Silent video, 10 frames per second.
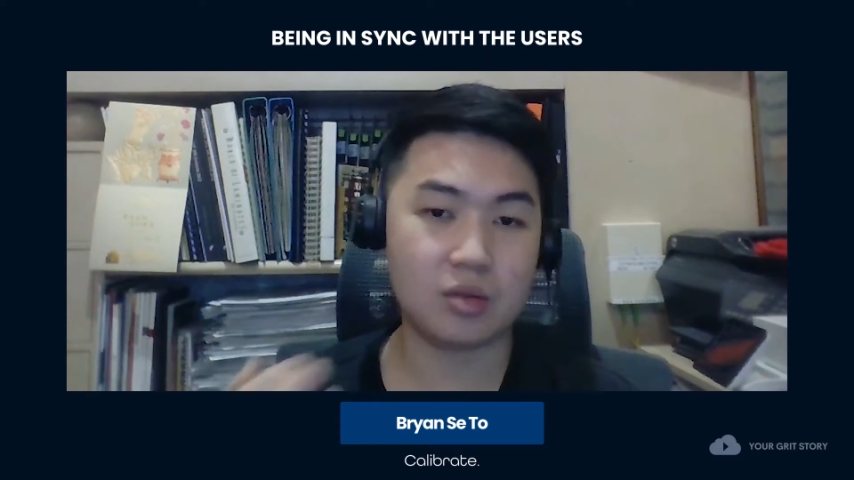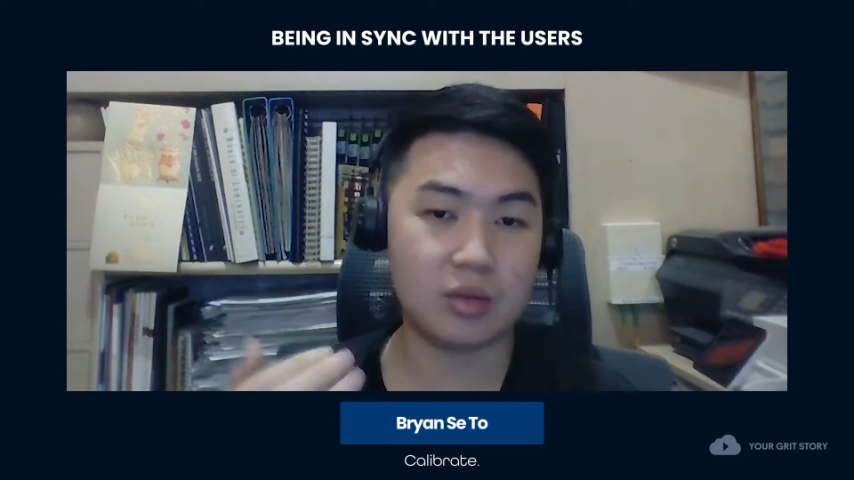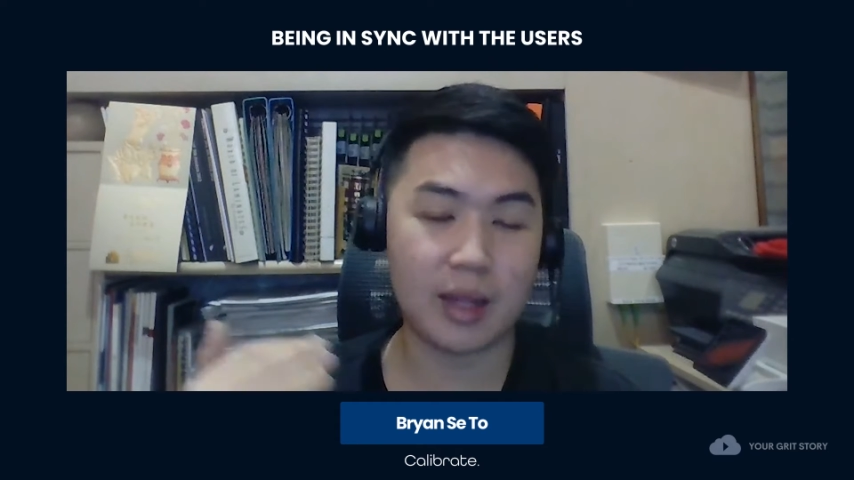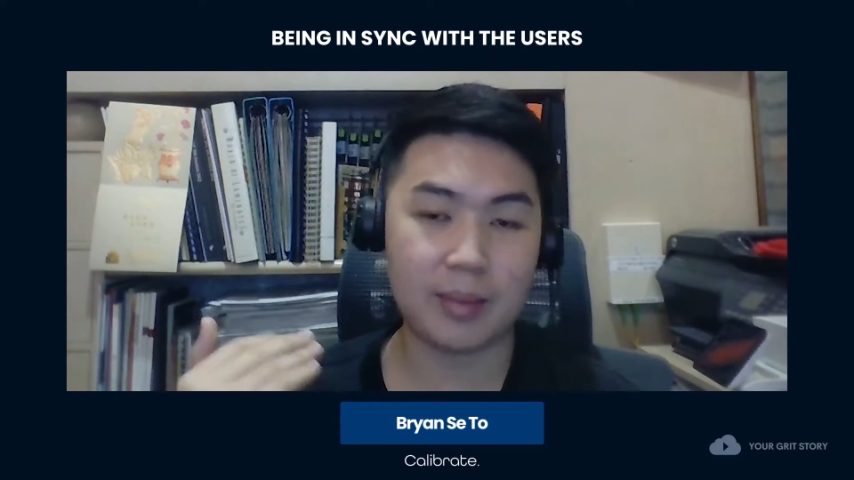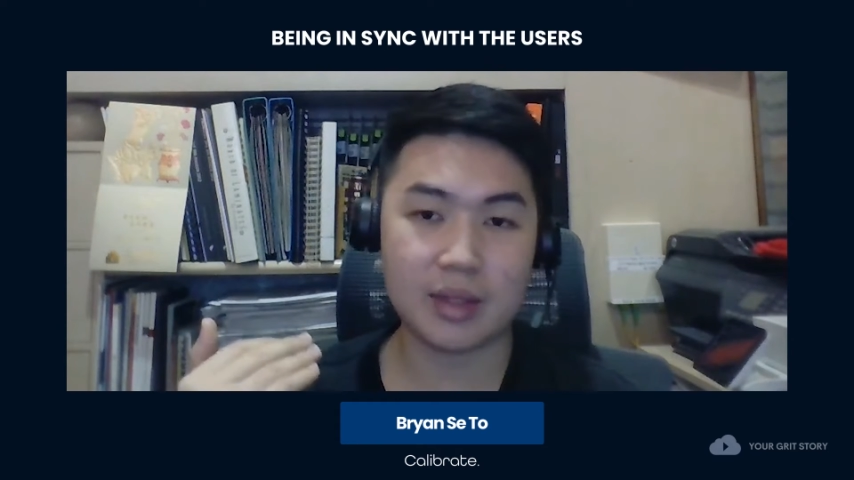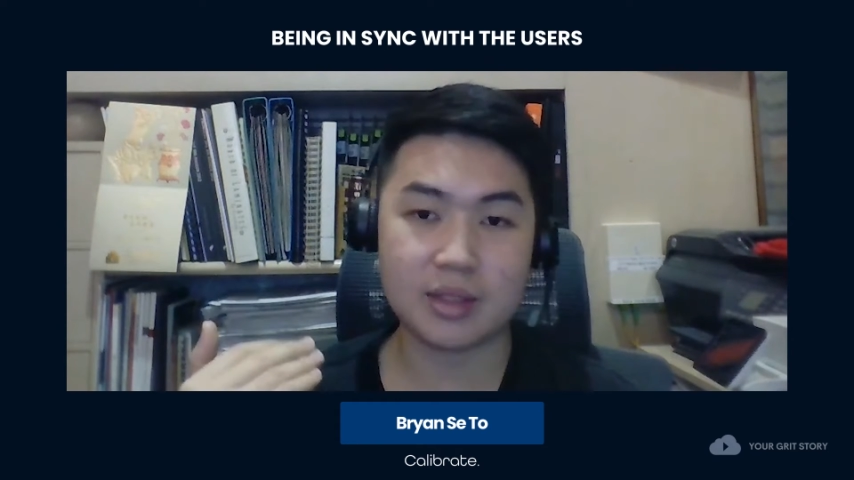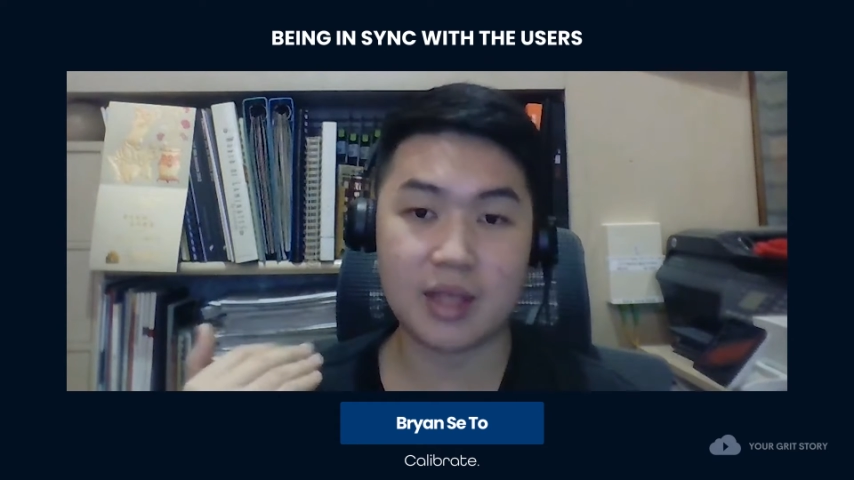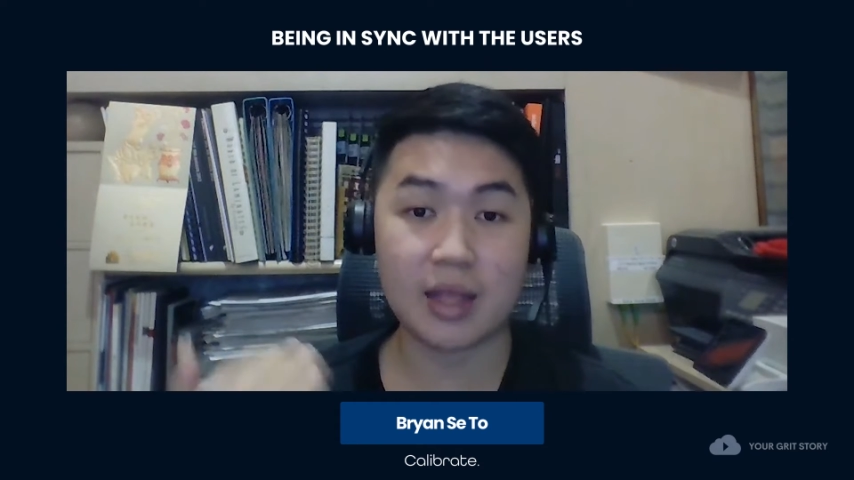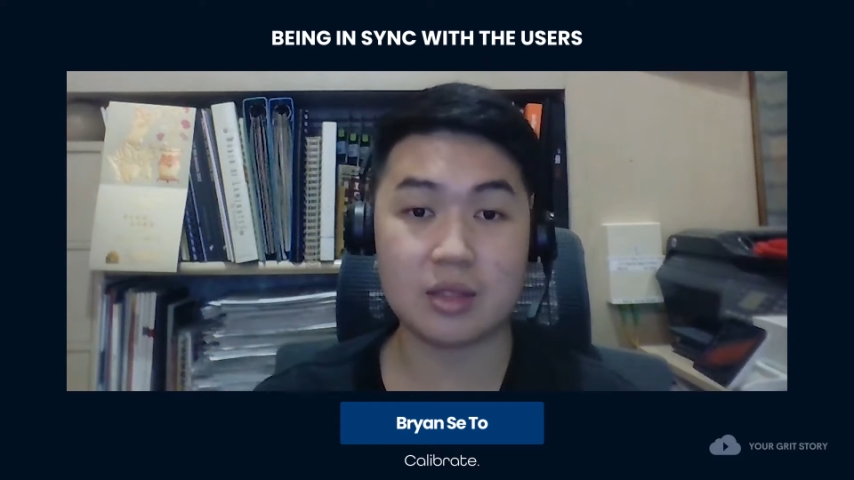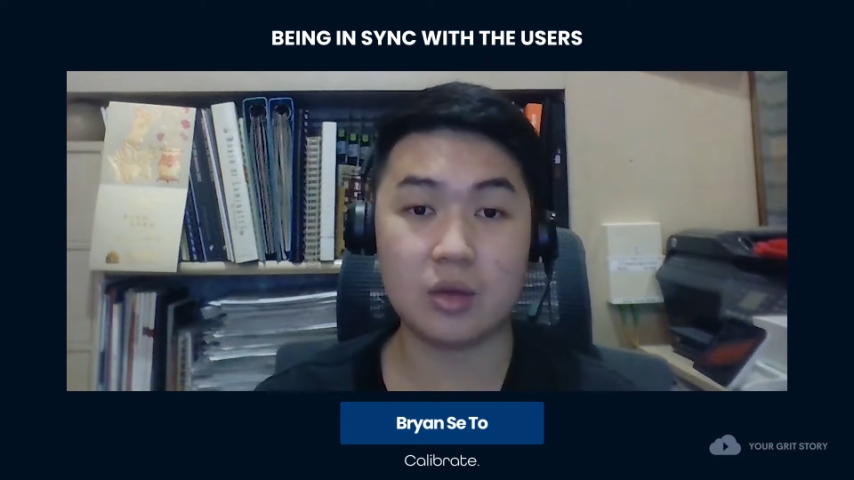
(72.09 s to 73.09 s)
So that means
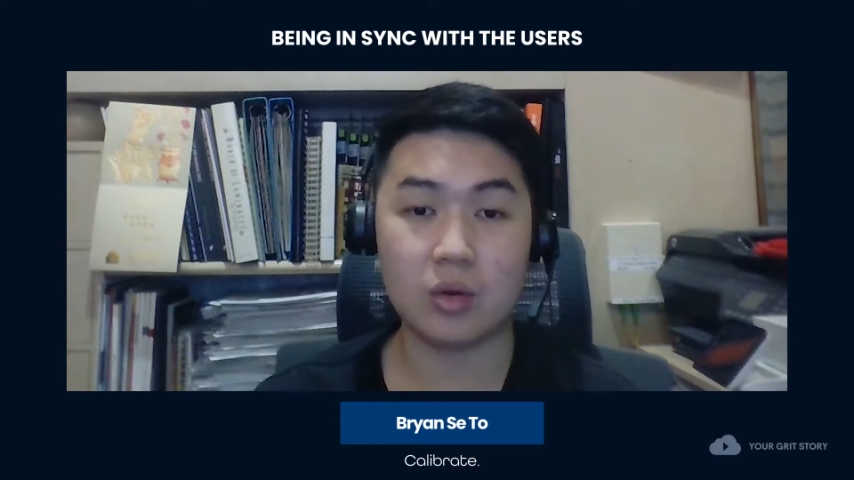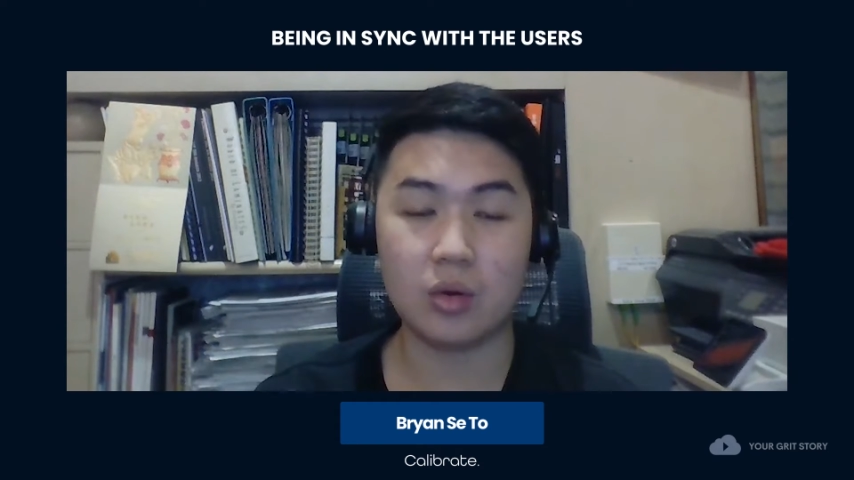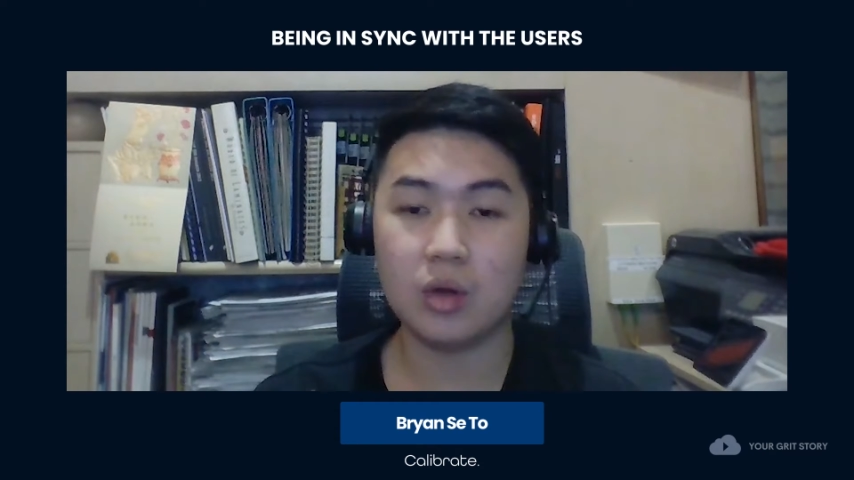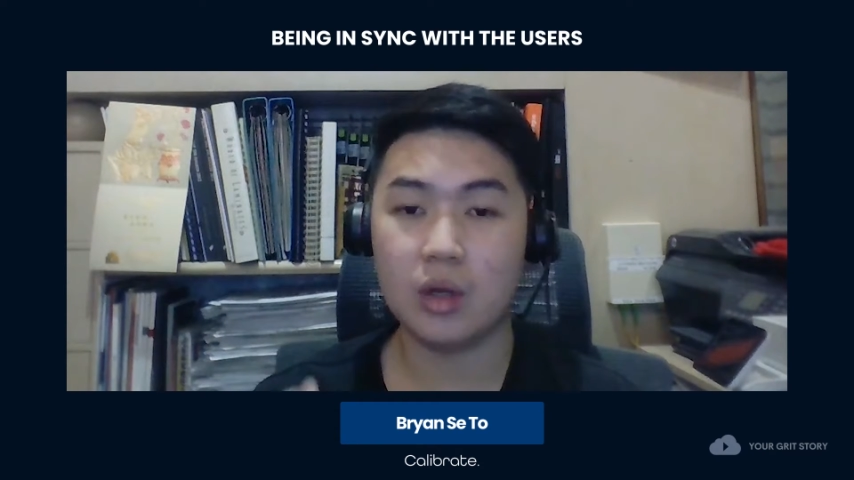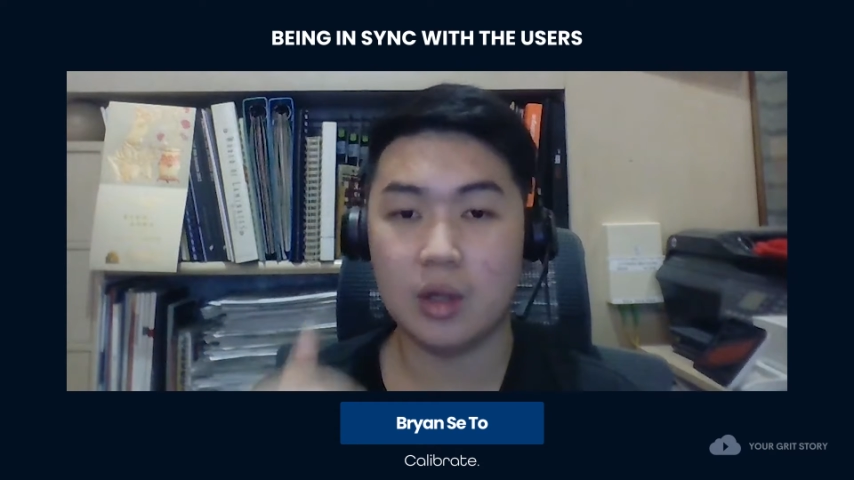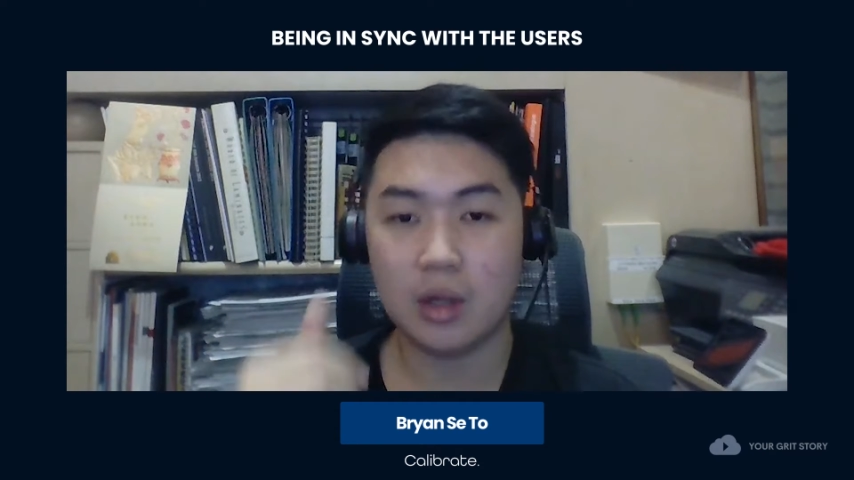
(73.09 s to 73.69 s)
SEO,